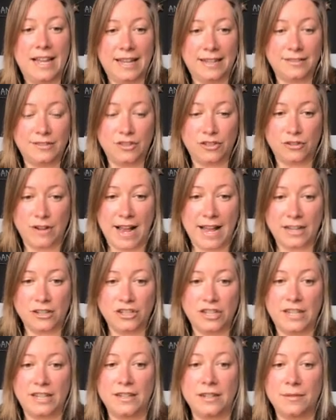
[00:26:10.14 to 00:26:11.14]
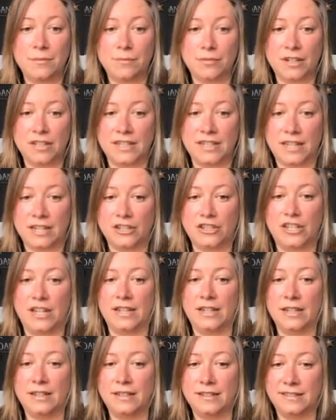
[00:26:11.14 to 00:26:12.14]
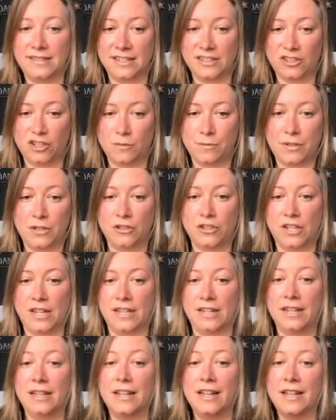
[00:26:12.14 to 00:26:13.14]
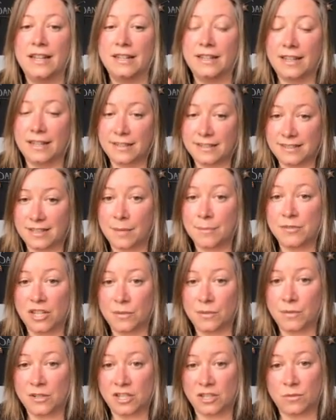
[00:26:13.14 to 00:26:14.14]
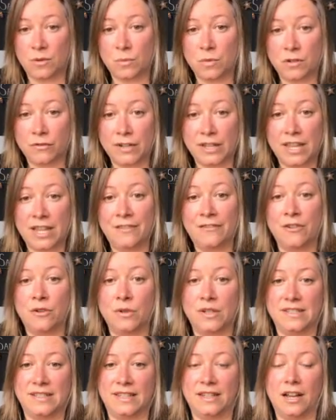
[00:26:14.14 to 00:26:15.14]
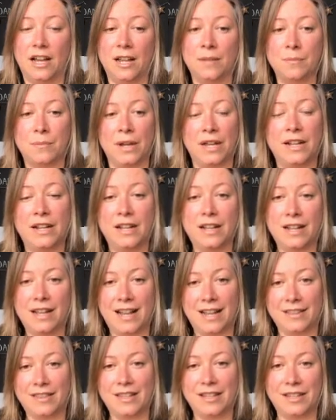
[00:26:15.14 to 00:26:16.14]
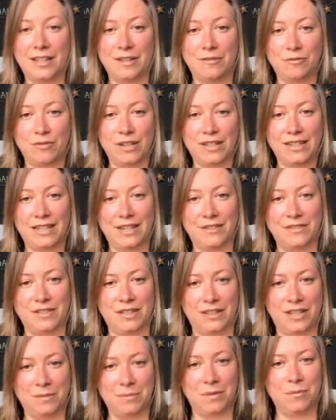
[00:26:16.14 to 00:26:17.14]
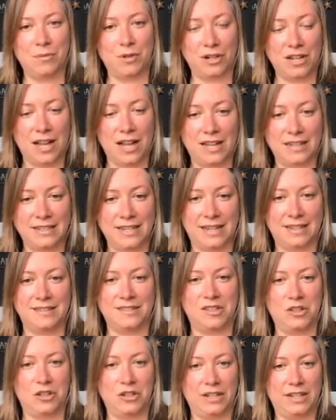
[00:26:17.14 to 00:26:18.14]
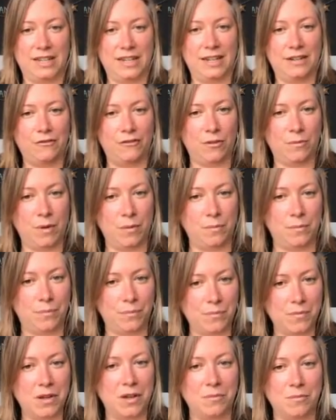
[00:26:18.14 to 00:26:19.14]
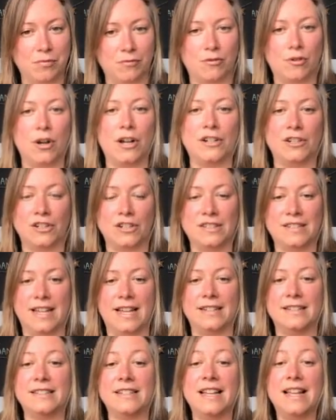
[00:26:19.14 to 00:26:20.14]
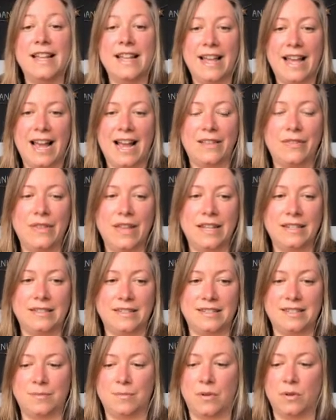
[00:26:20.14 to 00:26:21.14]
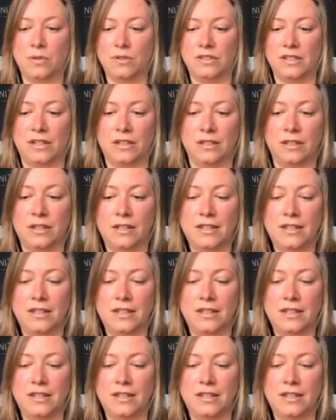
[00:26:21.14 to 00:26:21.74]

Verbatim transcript: extraction, production, distribution, consumption, which is what we're really focusing on, but I think it really gives a little bit more context to look at it from a broader sense, and then disposal.